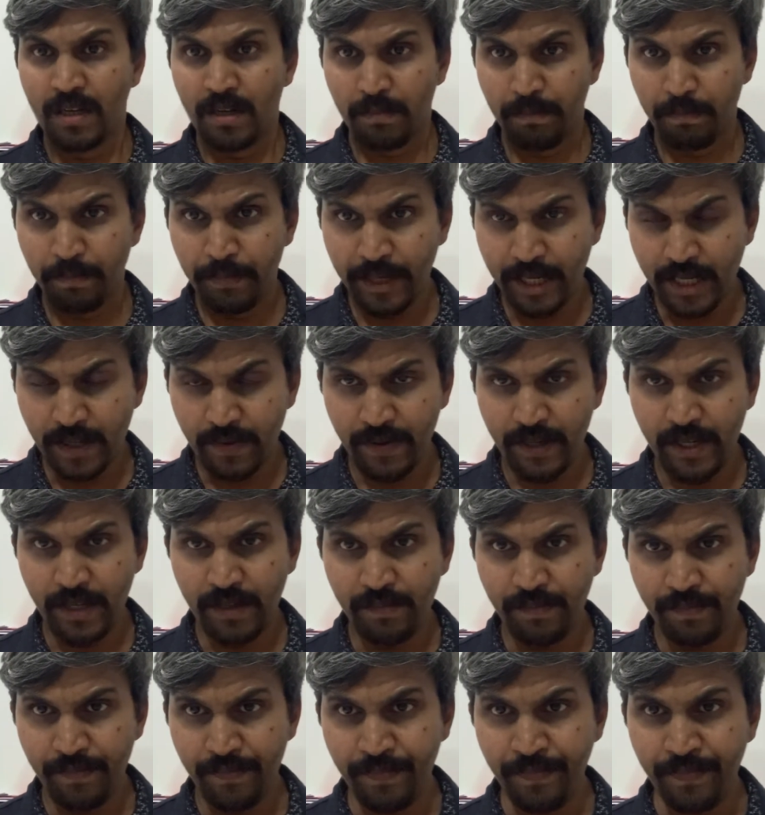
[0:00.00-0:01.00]

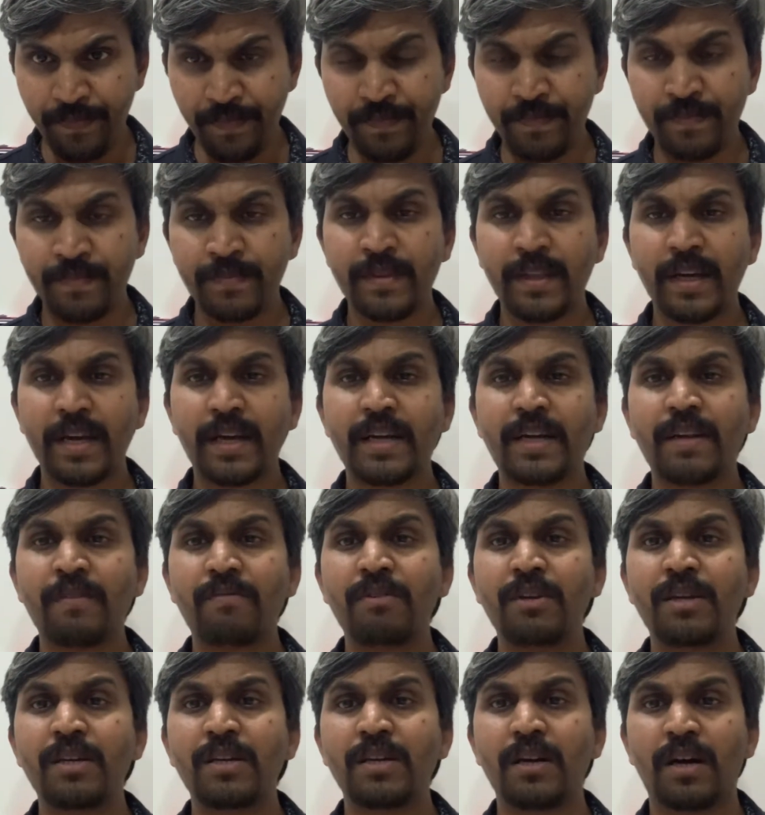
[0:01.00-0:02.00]
between
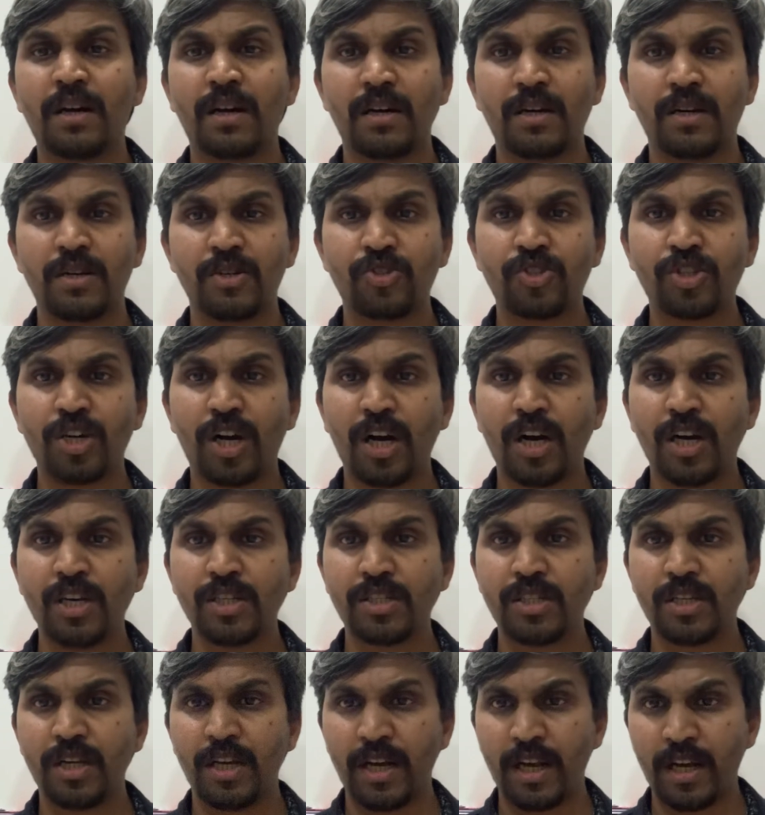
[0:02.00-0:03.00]
negatively
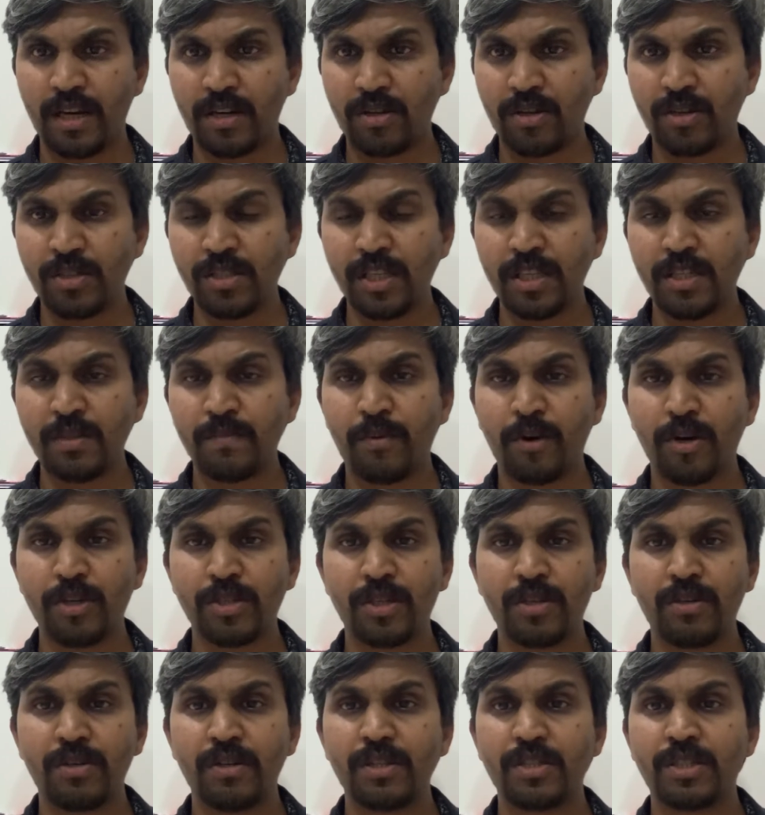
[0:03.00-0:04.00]
charged electrons and
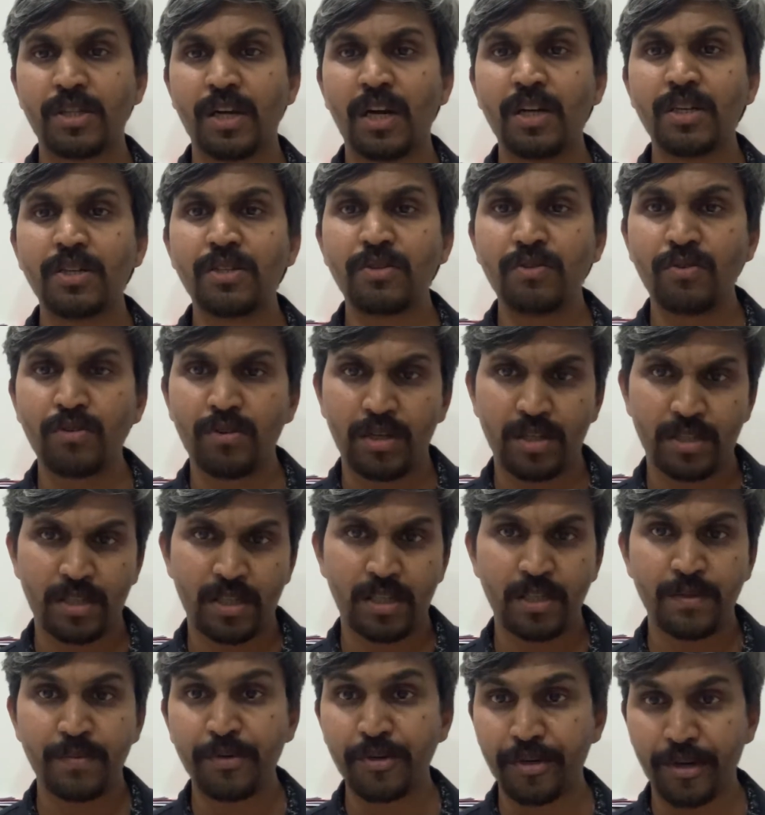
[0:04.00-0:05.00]
positively charged nucleus, that
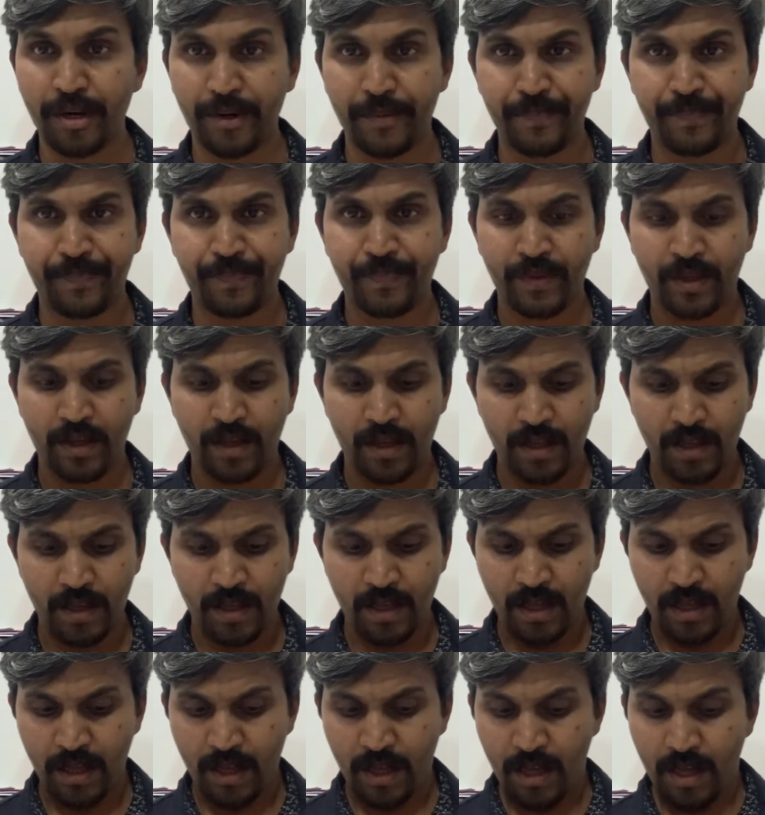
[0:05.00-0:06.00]
is proton.
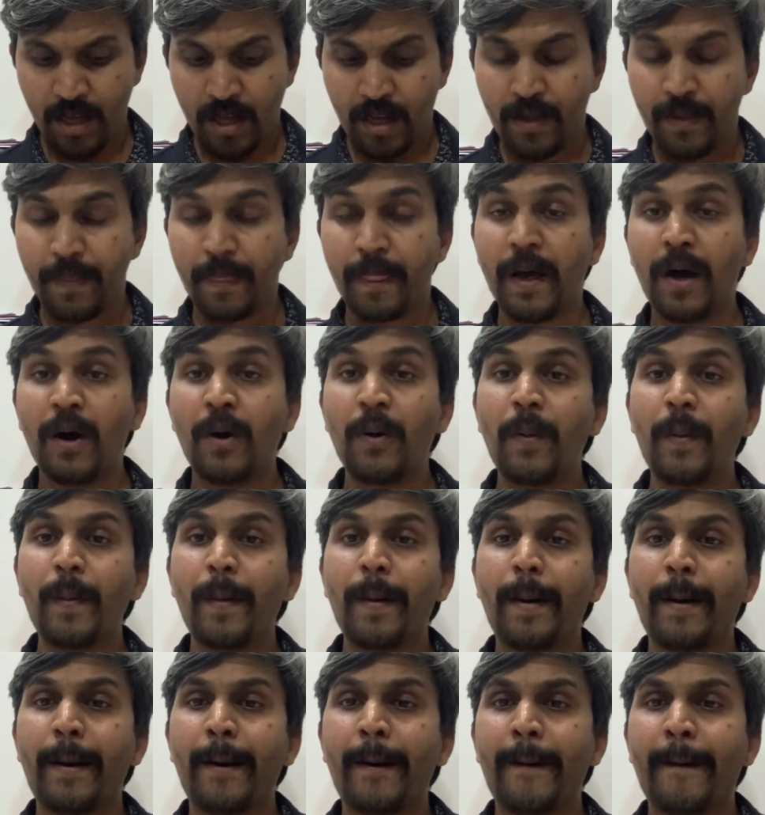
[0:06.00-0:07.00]

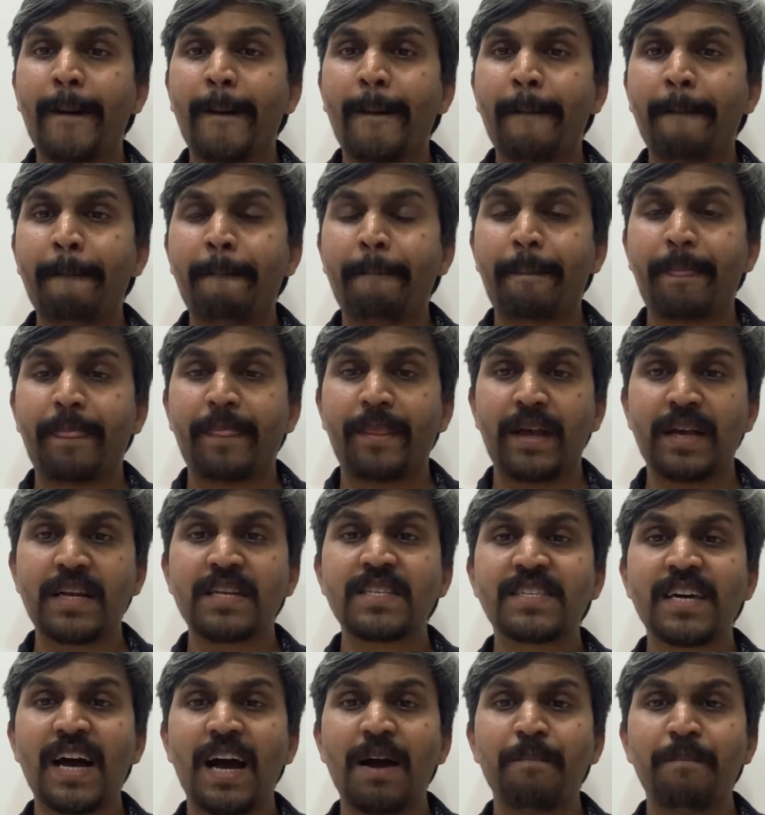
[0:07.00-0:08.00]
Now
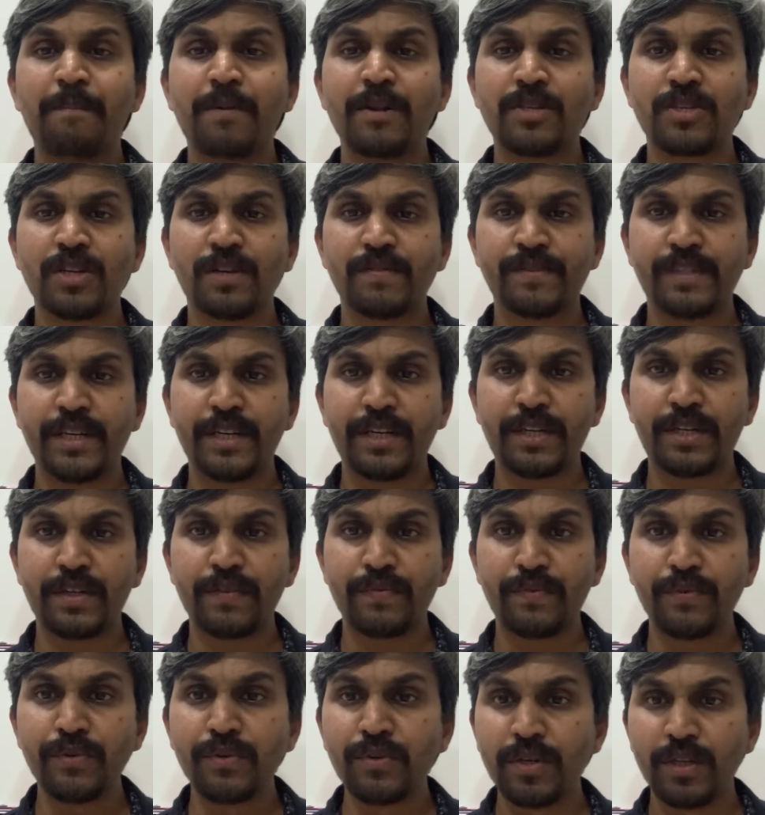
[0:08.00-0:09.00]
examples of
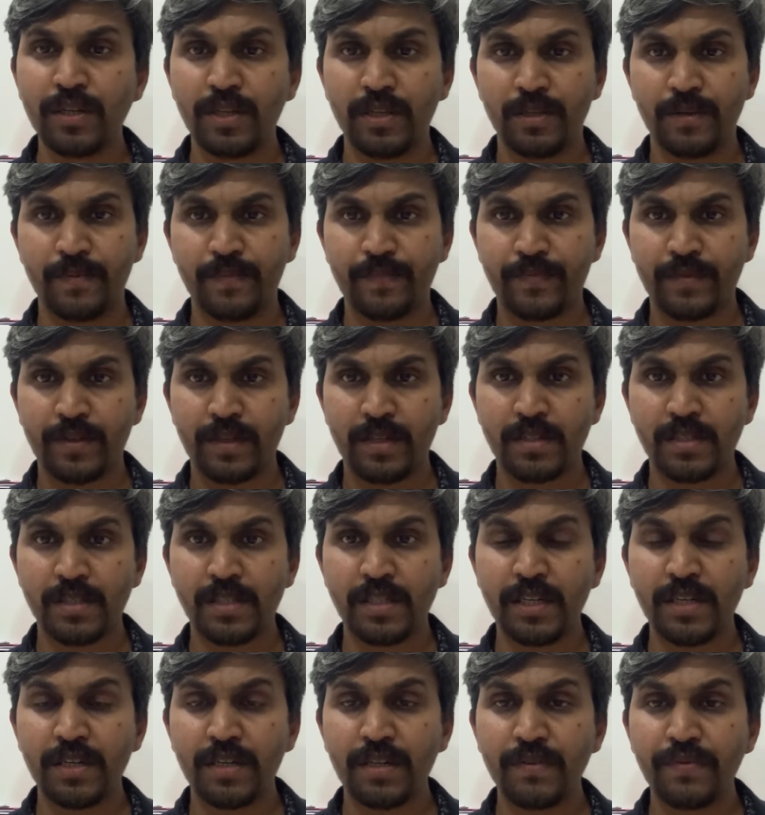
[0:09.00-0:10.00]
centrifugal is a
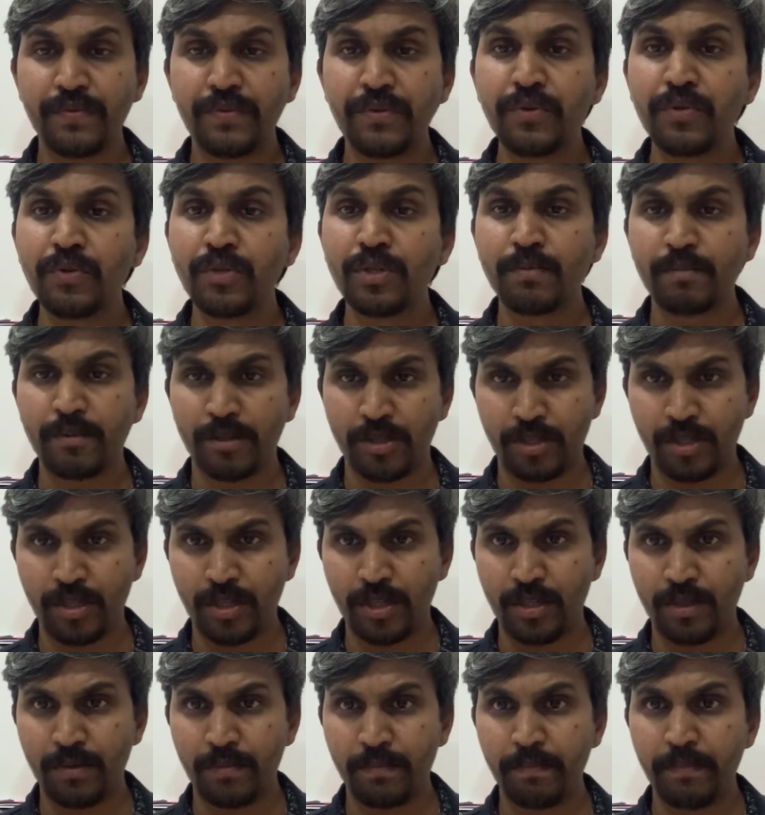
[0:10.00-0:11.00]
centrifuge
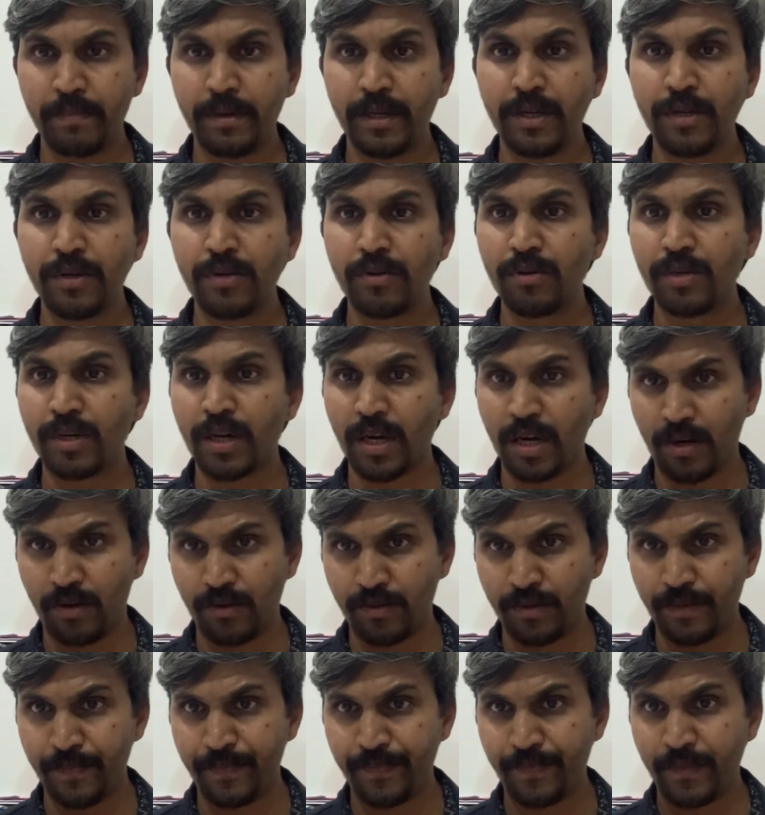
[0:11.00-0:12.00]
machine, merry-go-round,